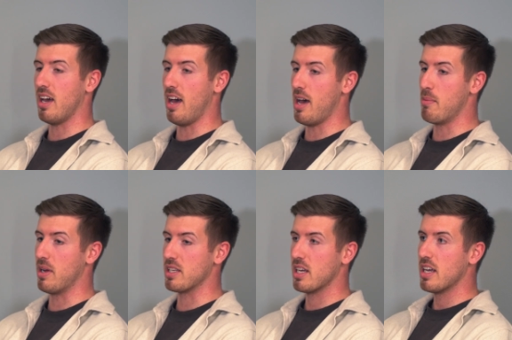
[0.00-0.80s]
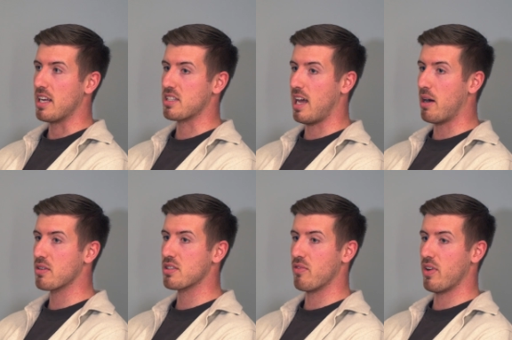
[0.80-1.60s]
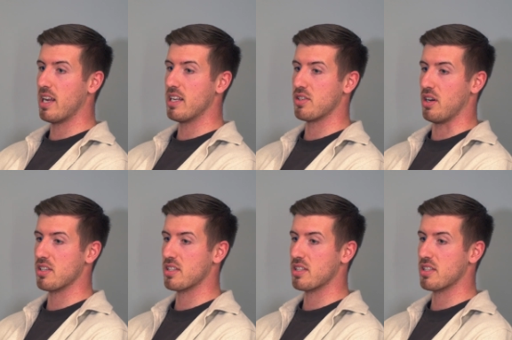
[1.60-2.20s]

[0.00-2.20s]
It's allowed us to really sort of